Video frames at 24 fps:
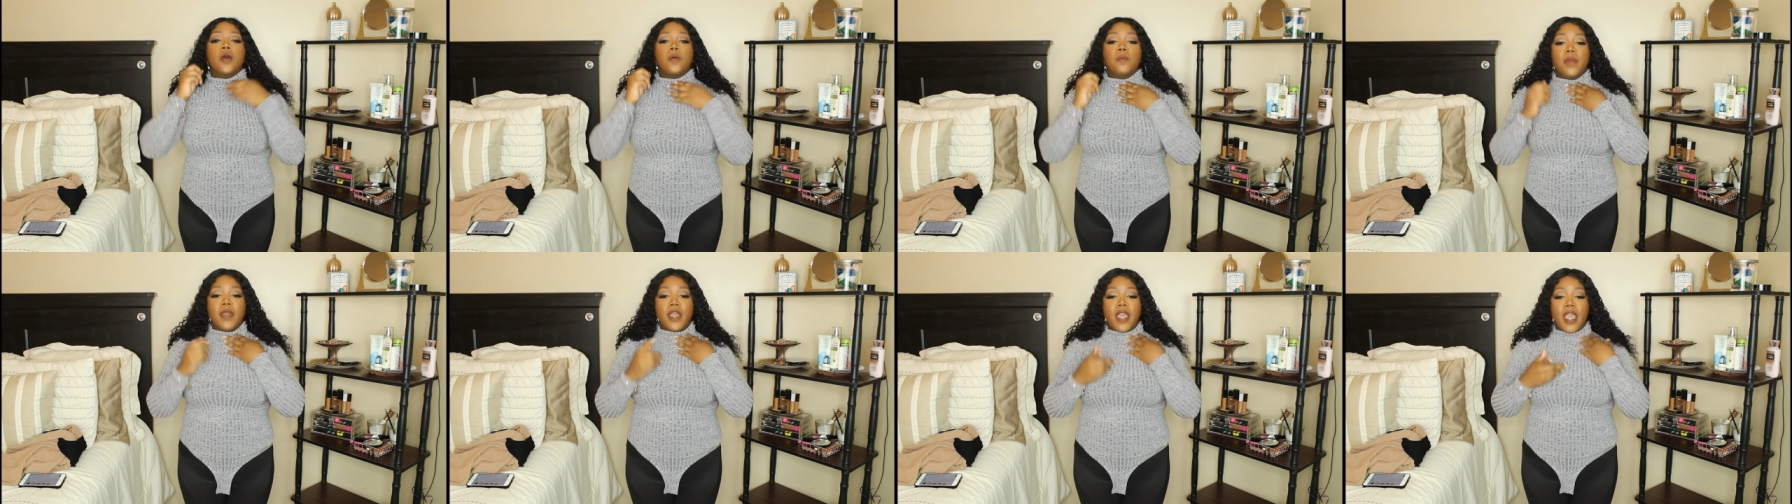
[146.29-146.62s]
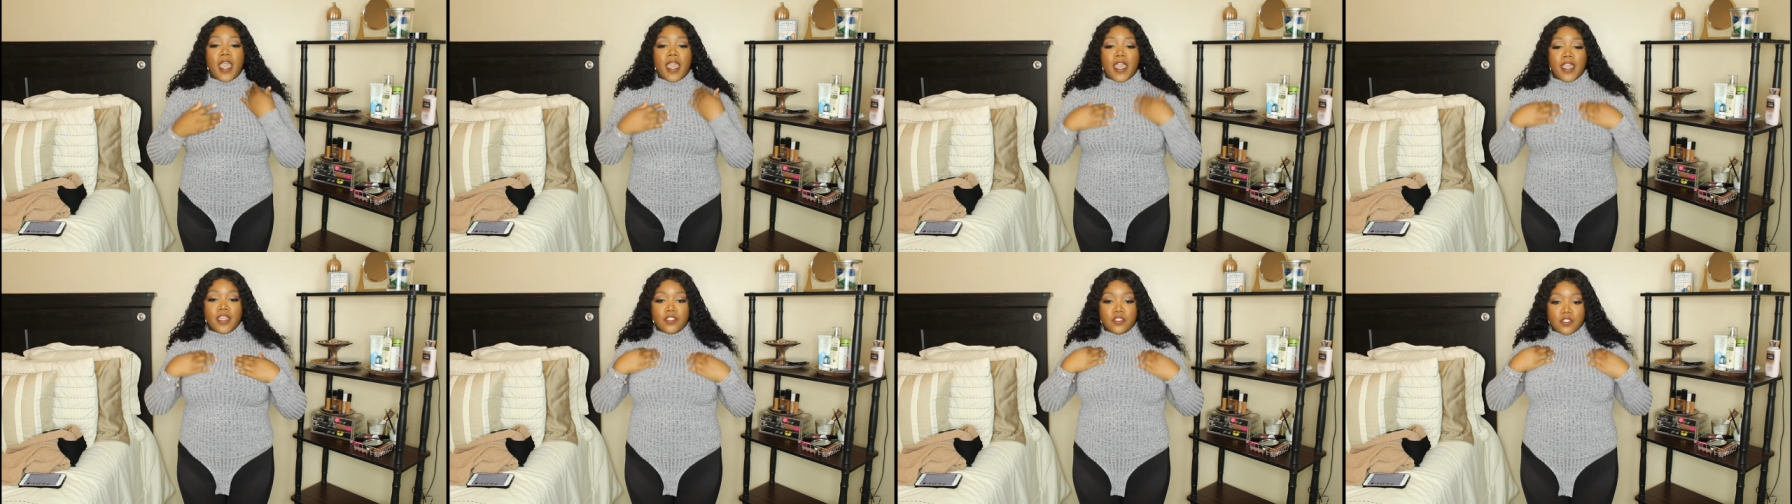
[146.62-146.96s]
But
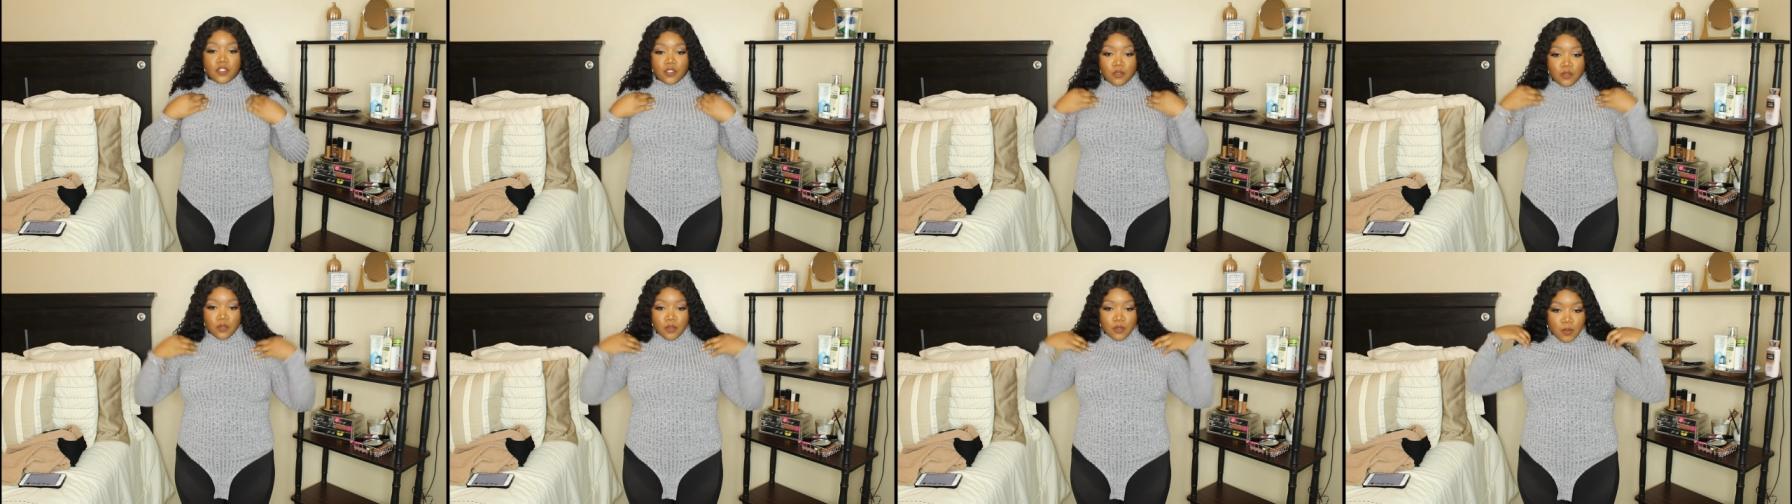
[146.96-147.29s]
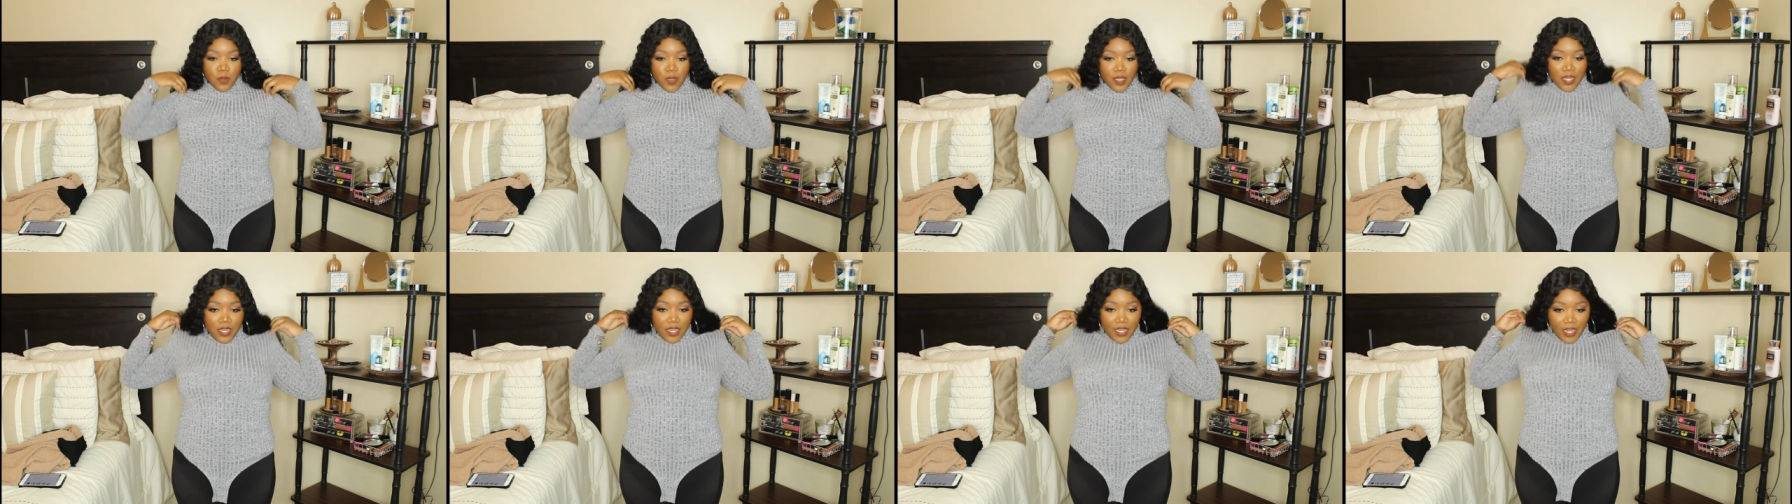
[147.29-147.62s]
I
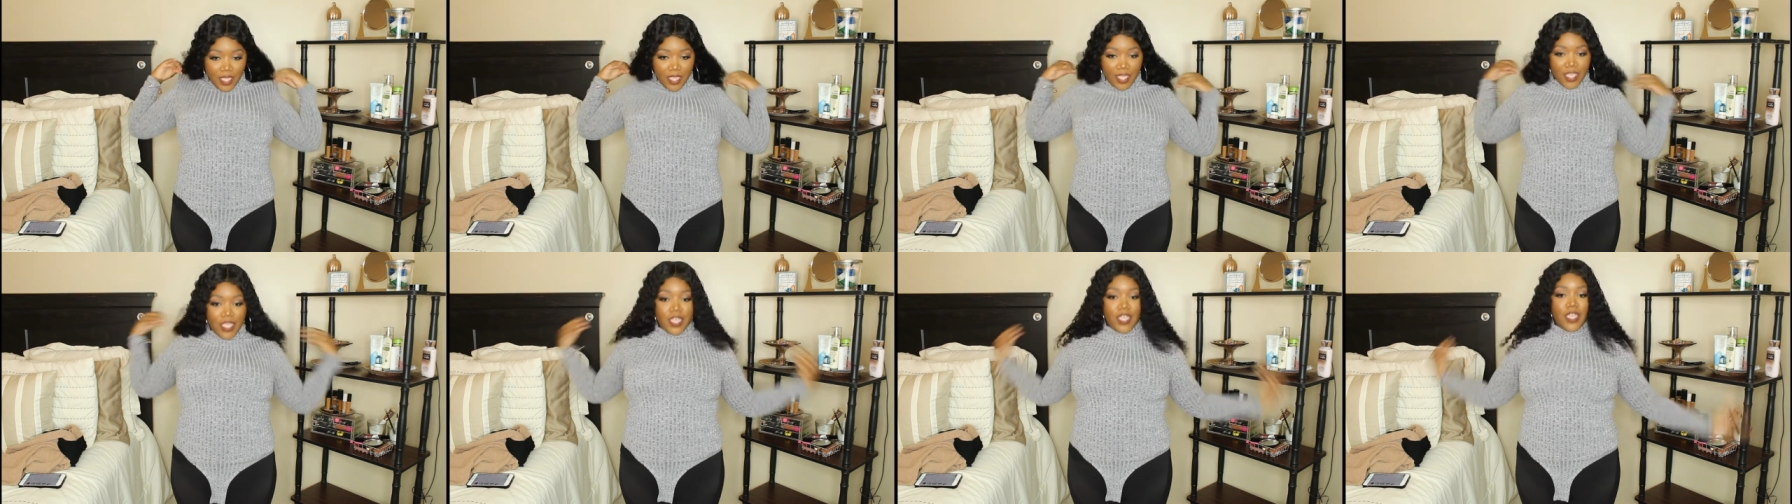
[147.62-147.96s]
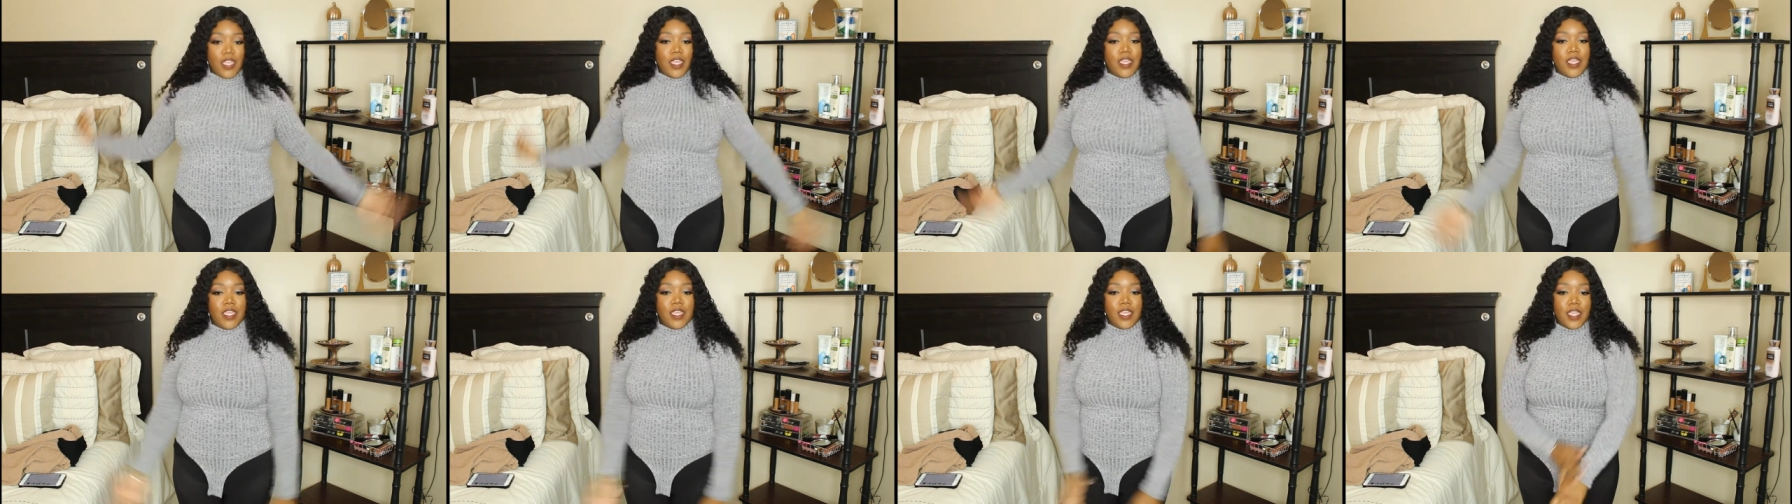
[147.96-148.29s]
do
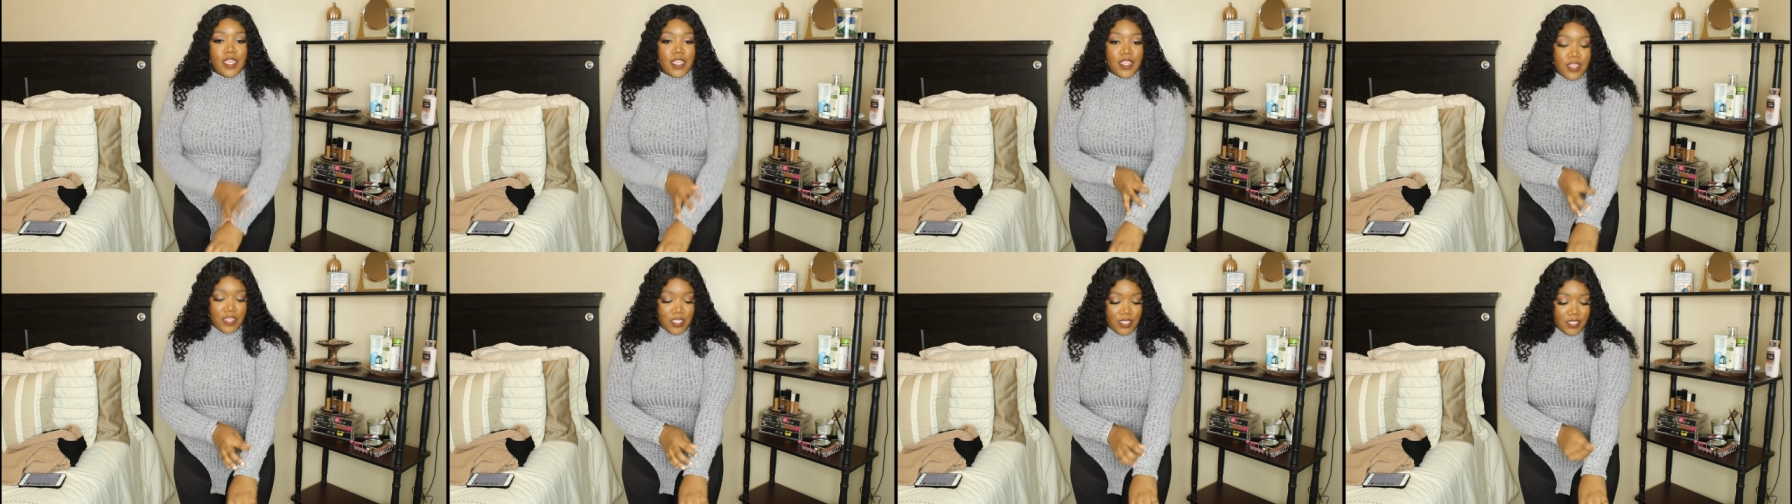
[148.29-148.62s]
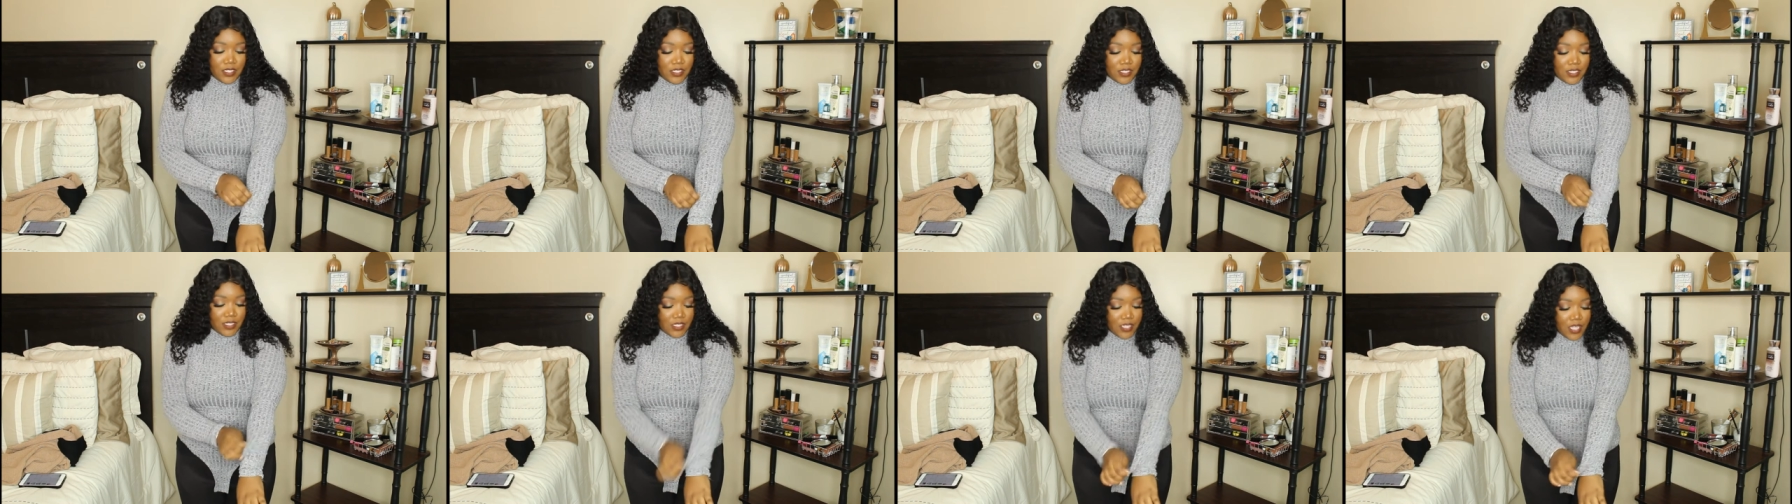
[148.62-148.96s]
like
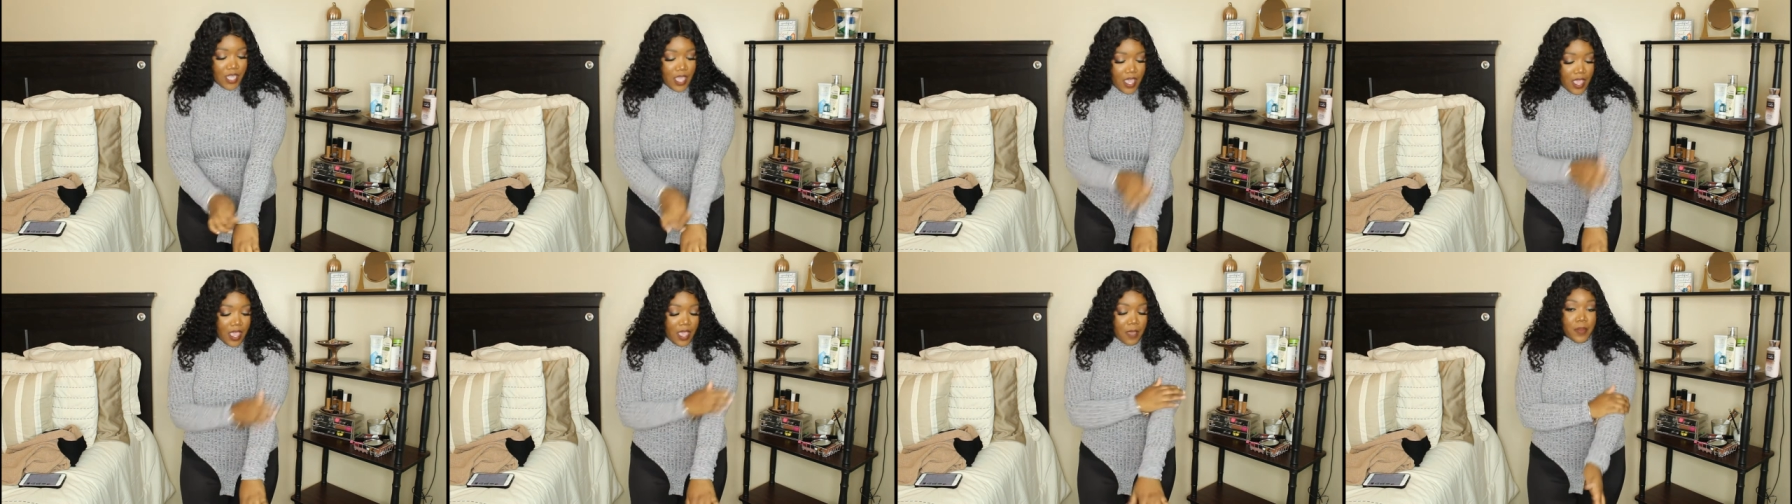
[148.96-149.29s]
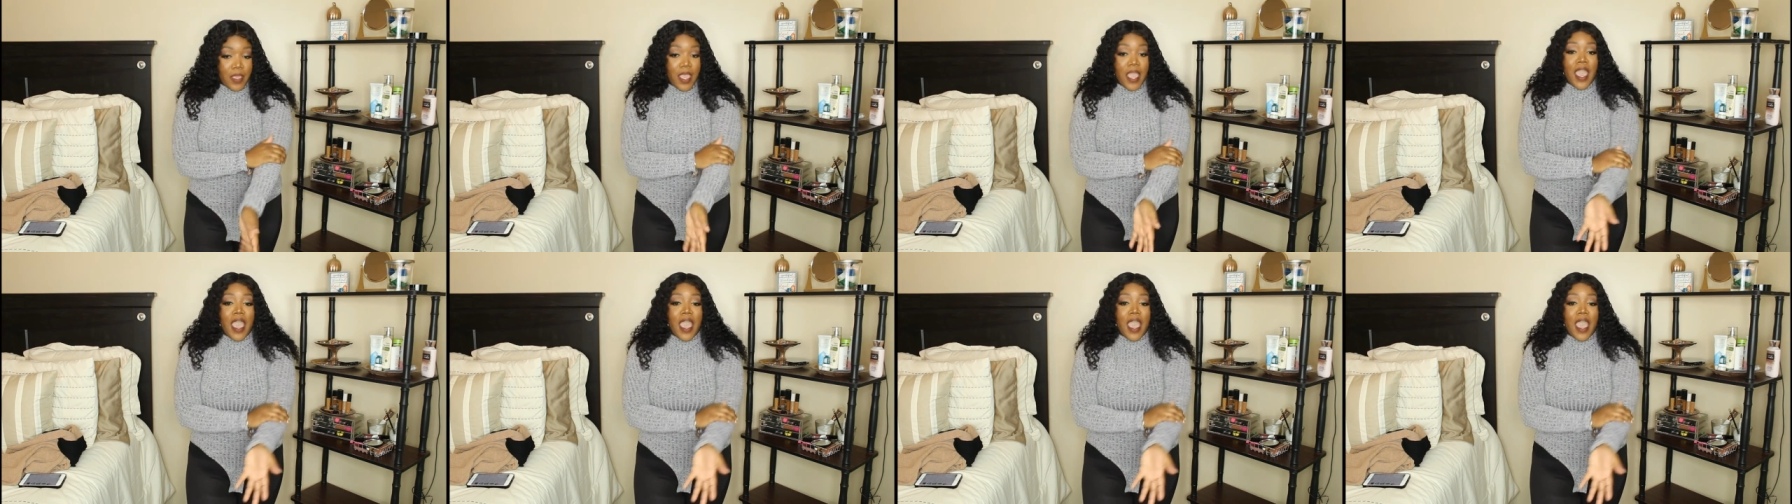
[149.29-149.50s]
this top.